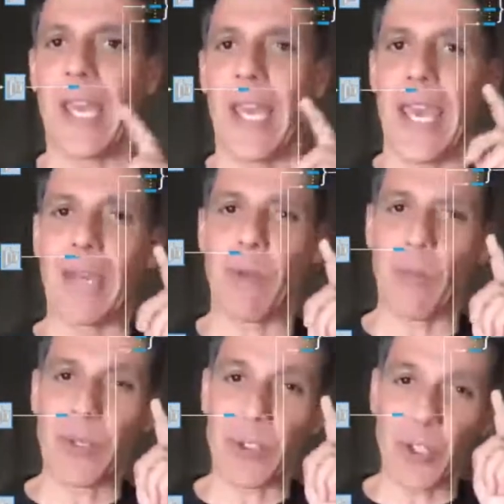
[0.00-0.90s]
And what
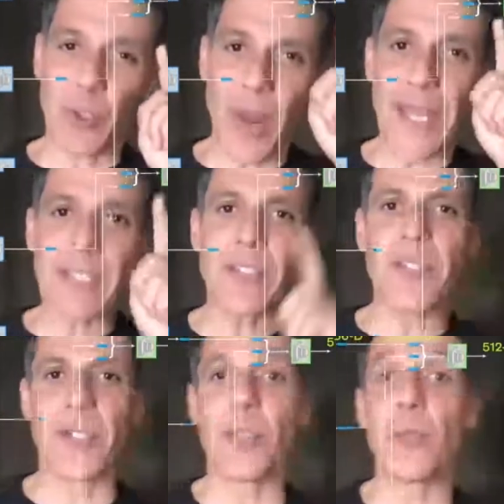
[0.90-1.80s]
we were trying to
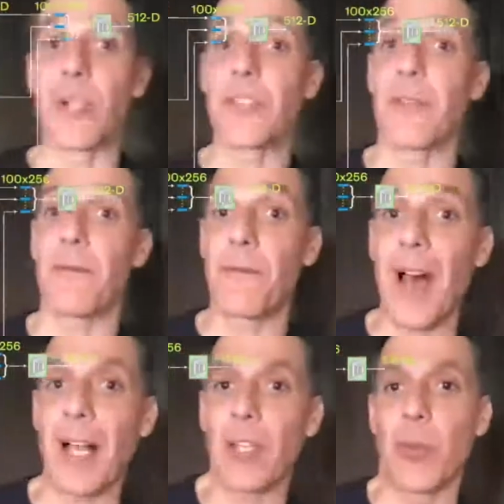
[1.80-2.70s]
do was the
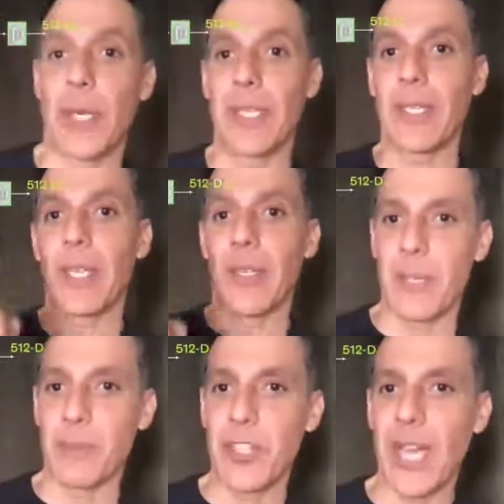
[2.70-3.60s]
following. The
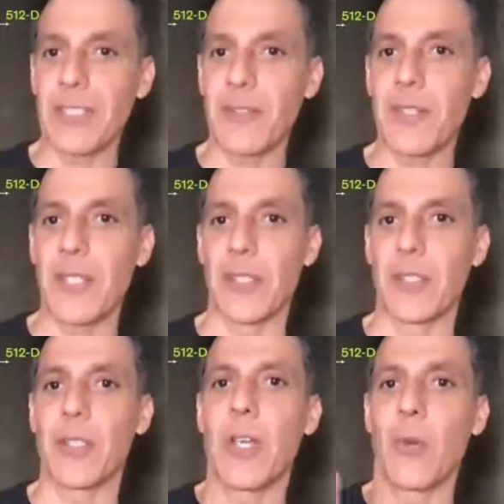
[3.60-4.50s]
objective
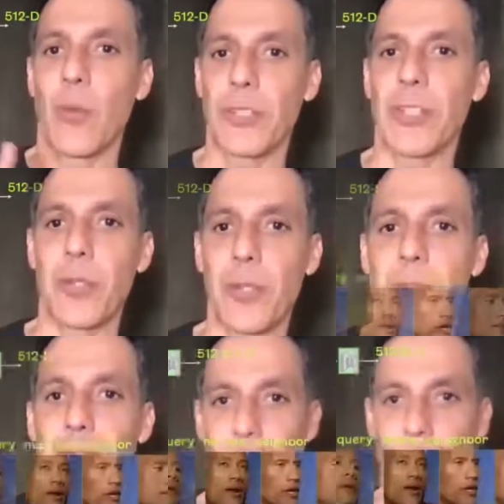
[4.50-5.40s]
here was to do the
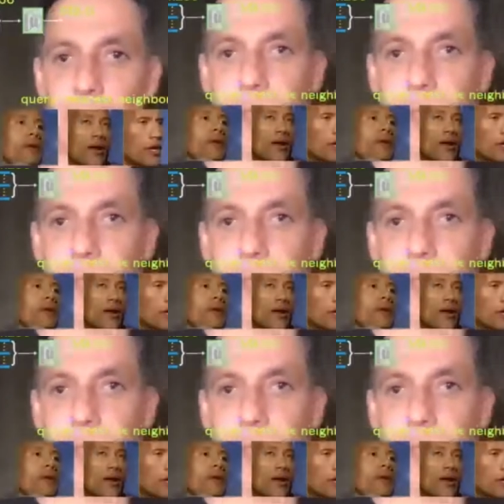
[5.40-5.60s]
following.